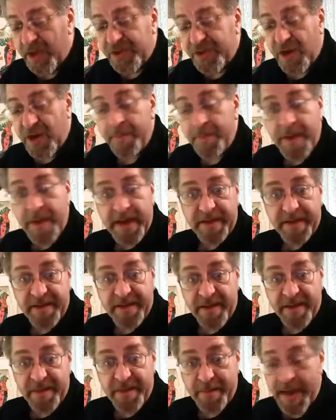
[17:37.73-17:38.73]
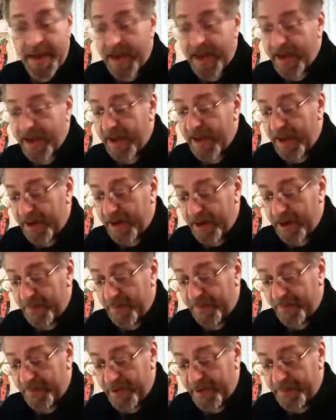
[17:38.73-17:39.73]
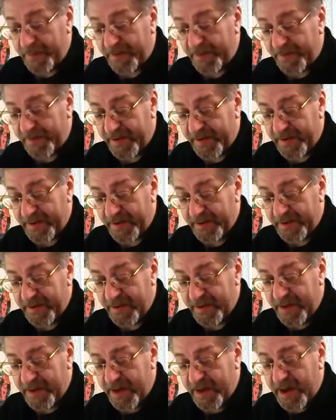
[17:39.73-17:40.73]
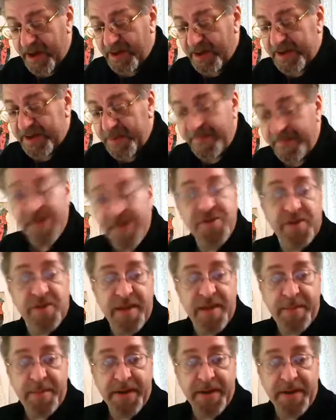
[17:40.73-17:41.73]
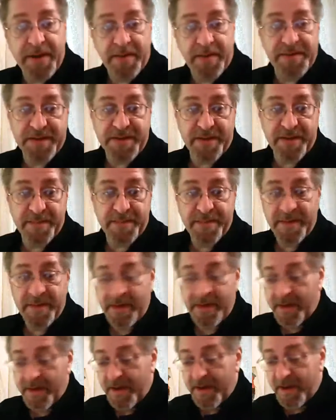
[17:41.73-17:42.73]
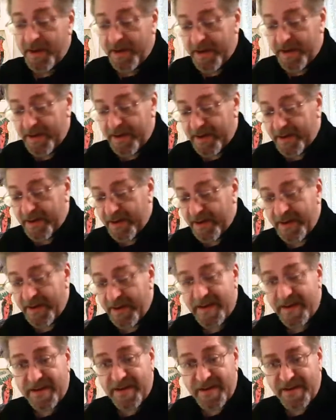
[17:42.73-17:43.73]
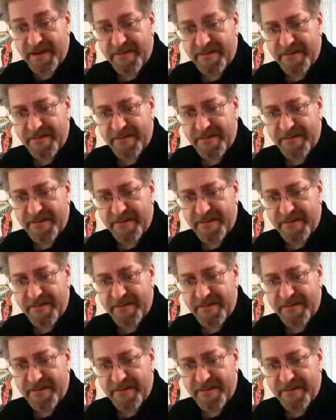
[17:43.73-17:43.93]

John Beatty's coming back. I got a couple for him to sign. Tim Vigil, I picked up some off